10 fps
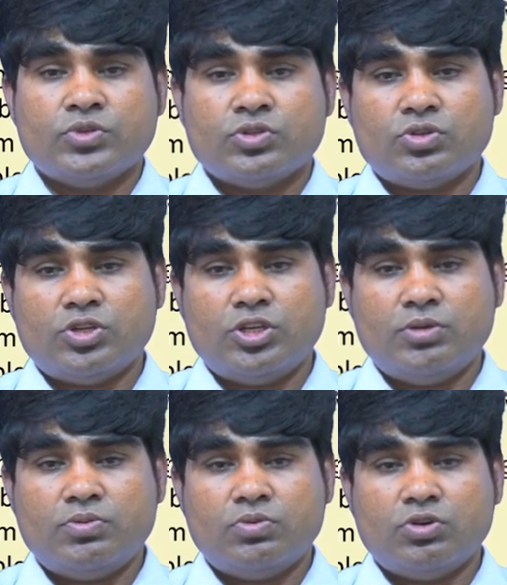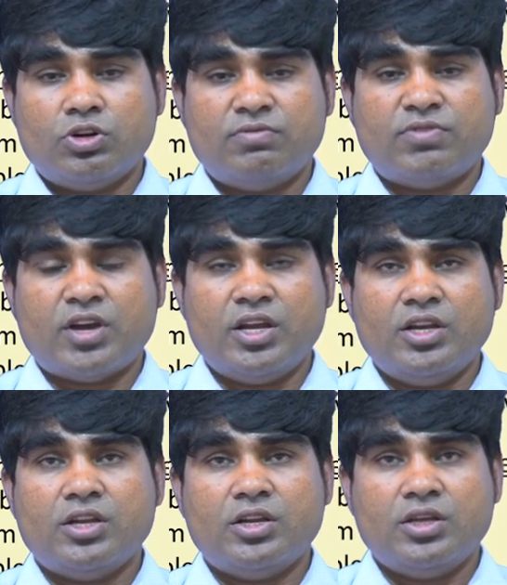So if you don't
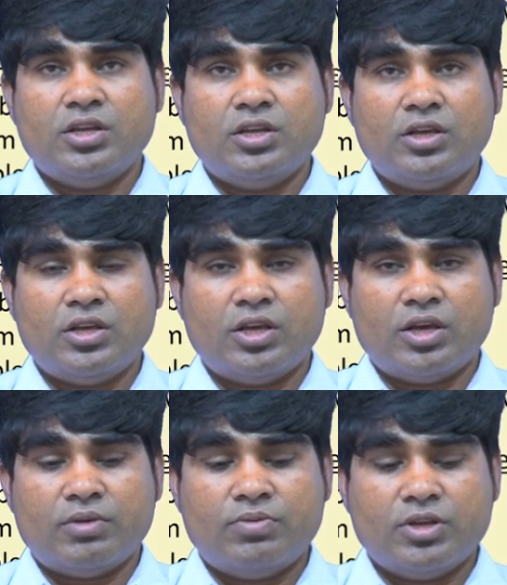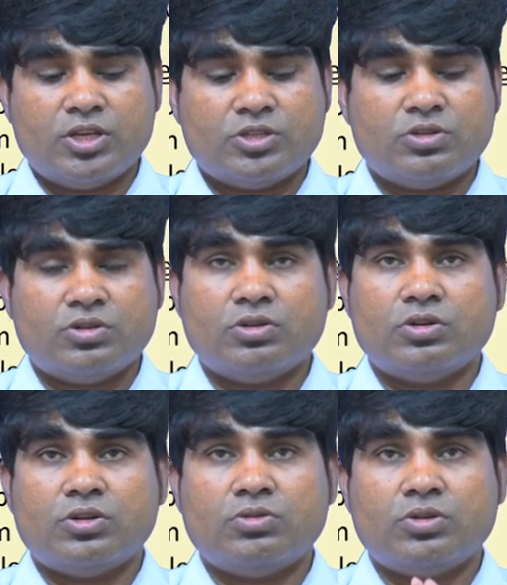find any application
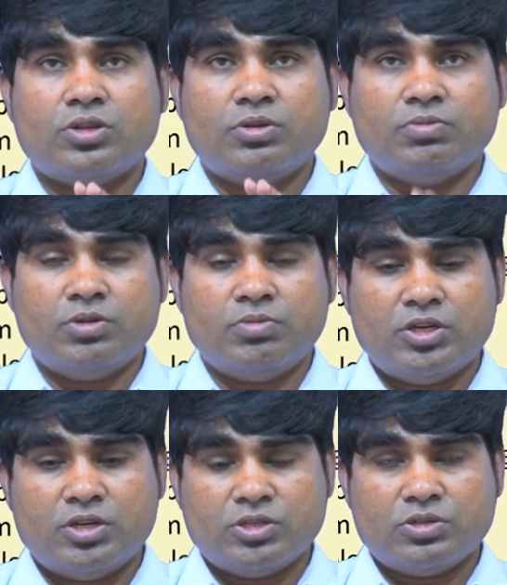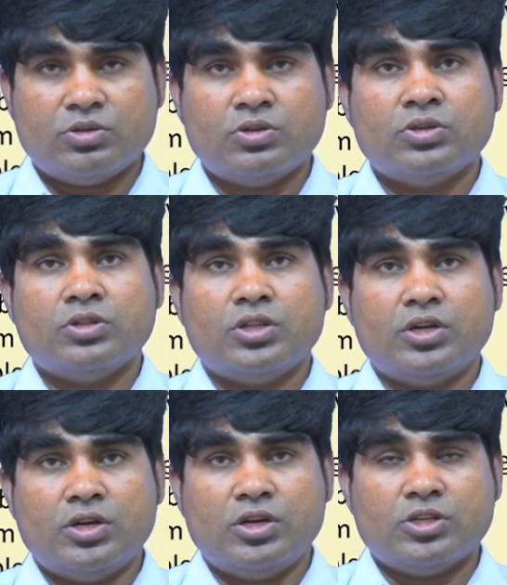or implementation,
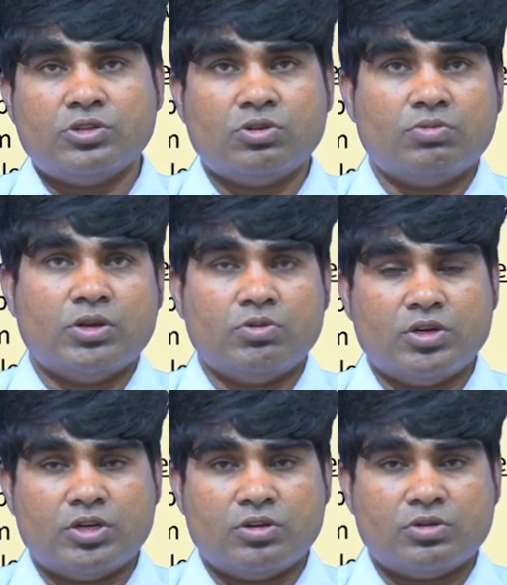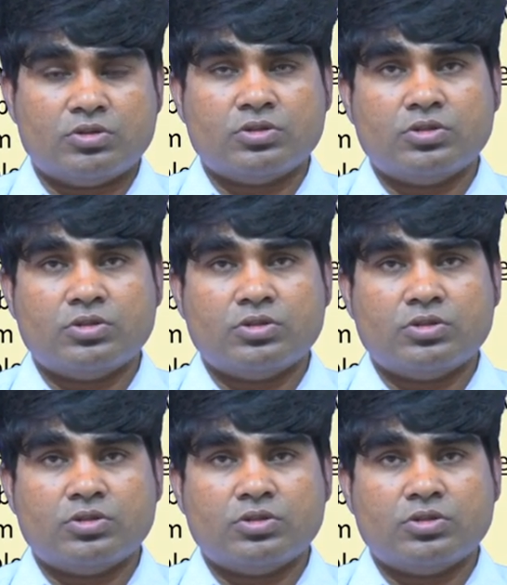then it has no value at all. So